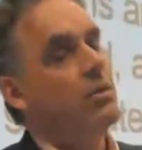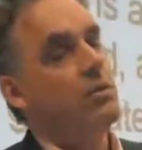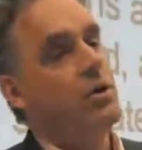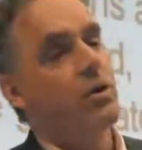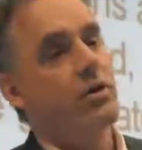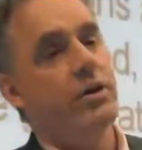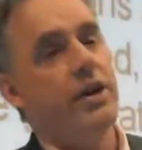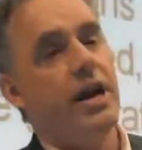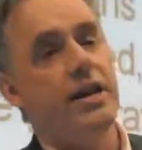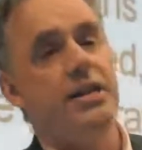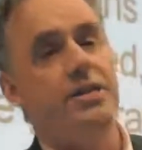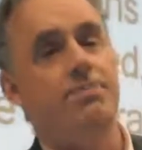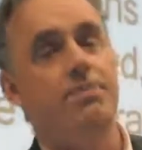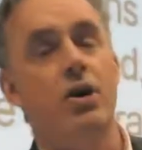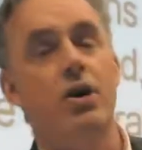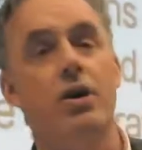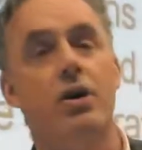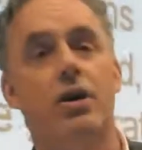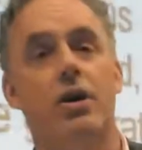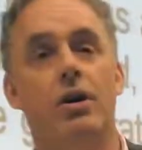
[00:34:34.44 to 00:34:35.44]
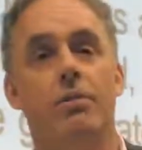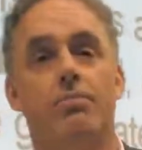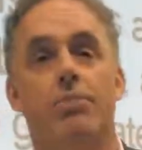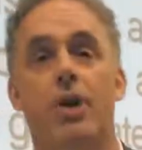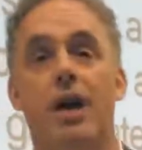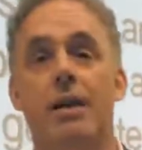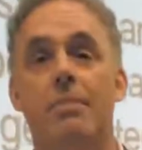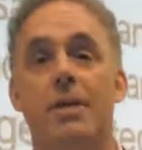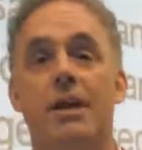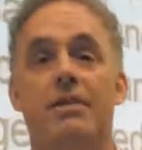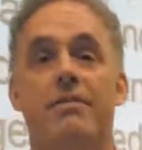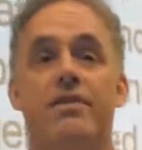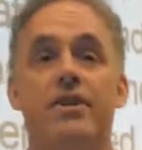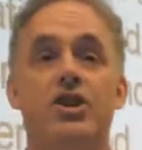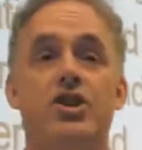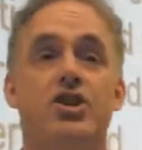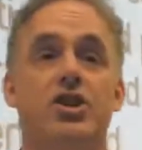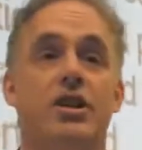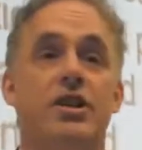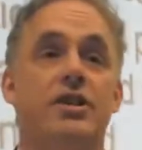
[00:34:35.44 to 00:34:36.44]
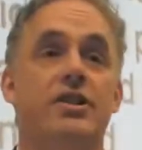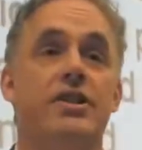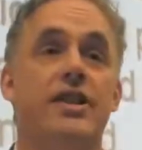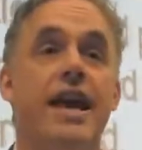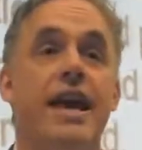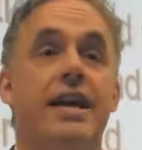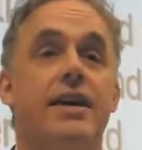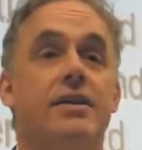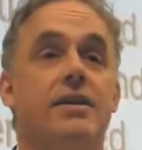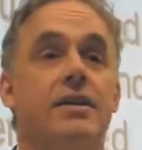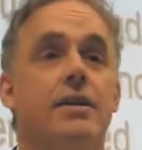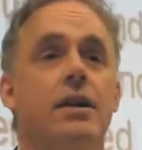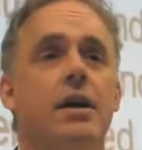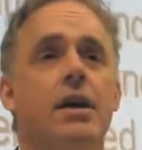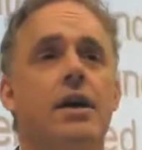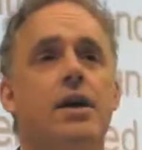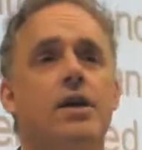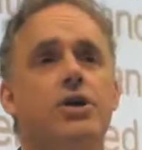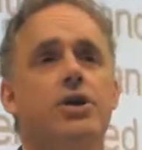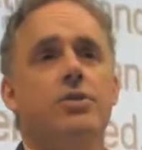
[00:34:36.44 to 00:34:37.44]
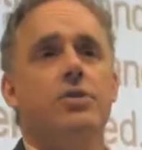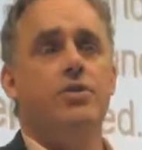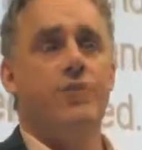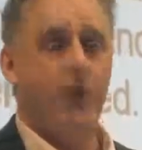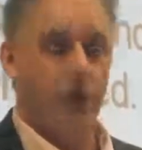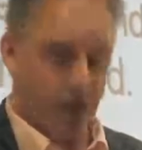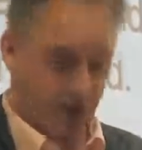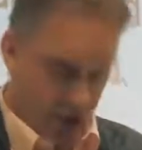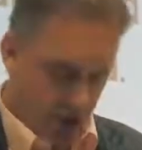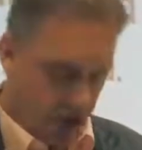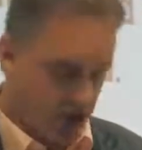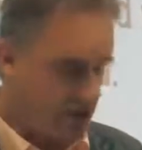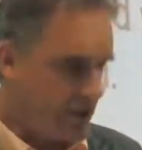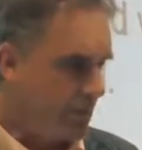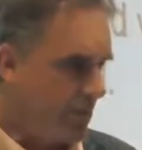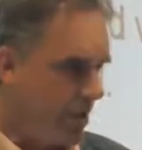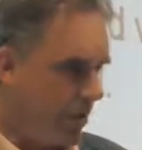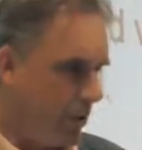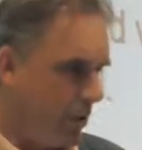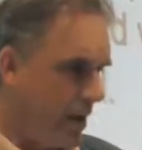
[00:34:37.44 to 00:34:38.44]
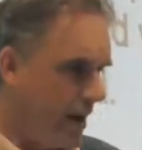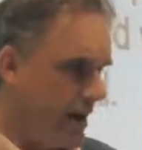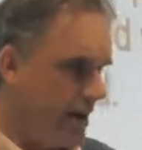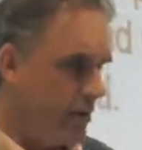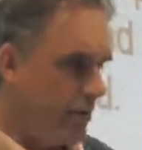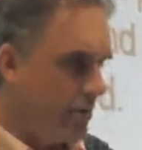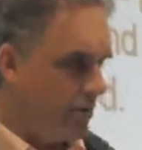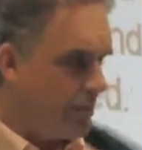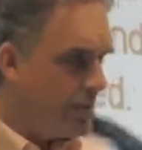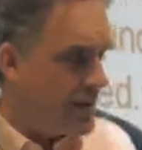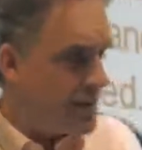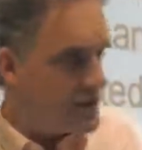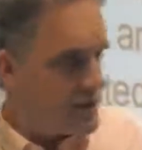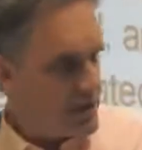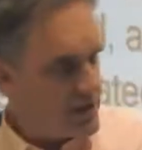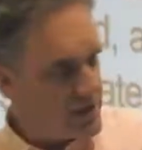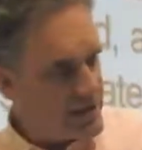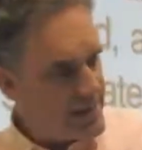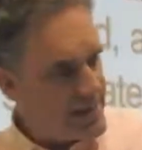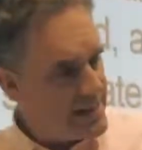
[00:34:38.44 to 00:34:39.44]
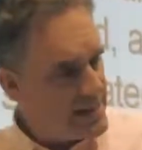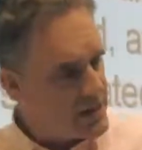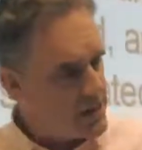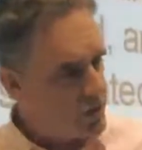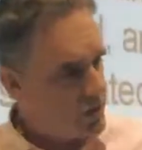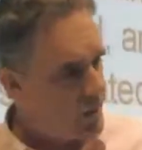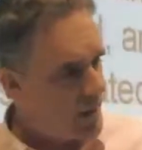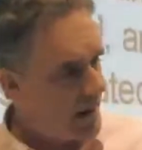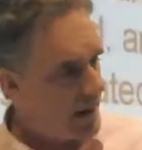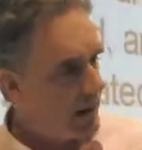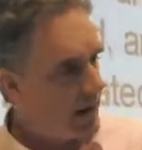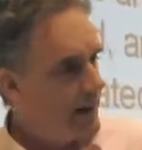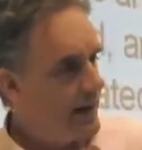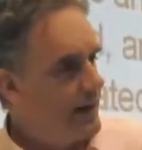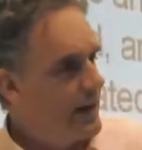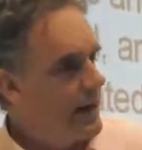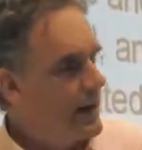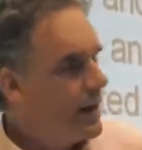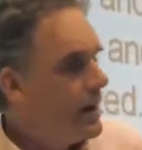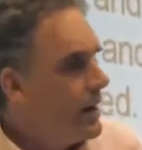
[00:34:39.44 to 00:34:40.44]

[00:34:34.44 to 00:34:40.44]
wrote a nice book on primate vision and snakes, and she was very curious about why human beings could see so well. And